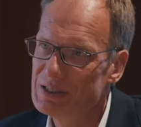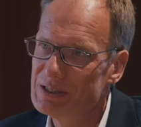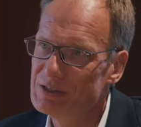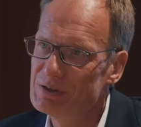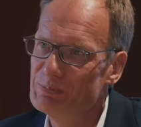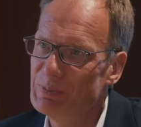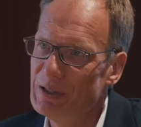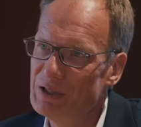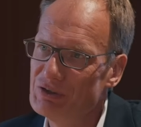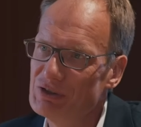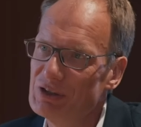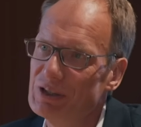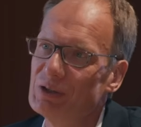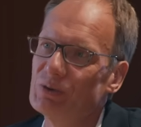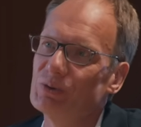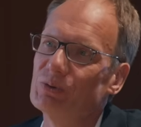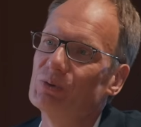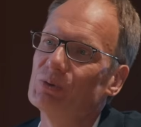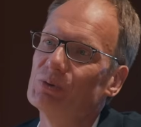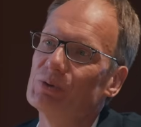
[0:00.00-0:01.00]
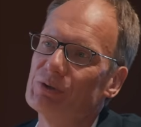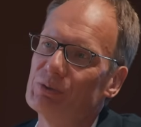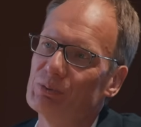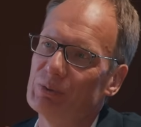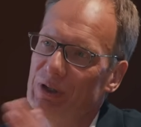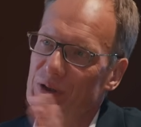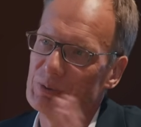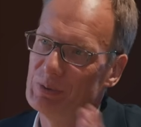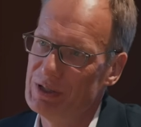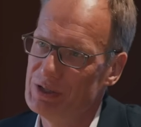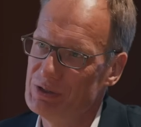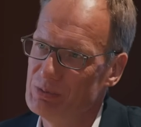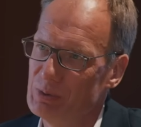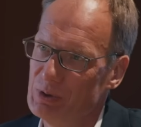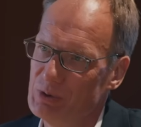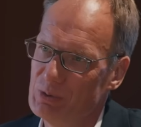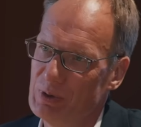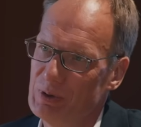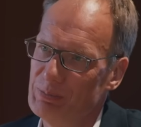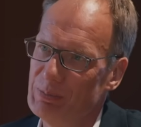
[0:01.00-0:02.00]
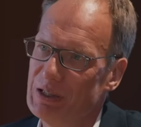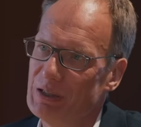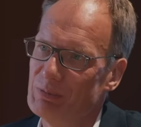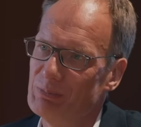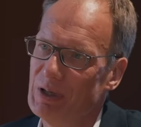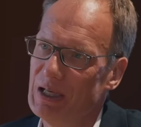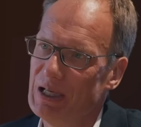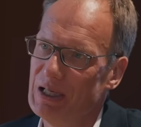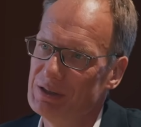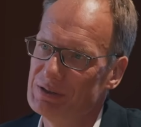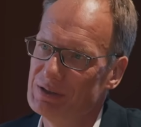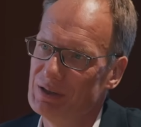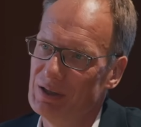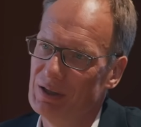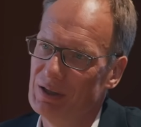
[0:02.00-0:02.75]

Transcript: especially on all the requests which were being made,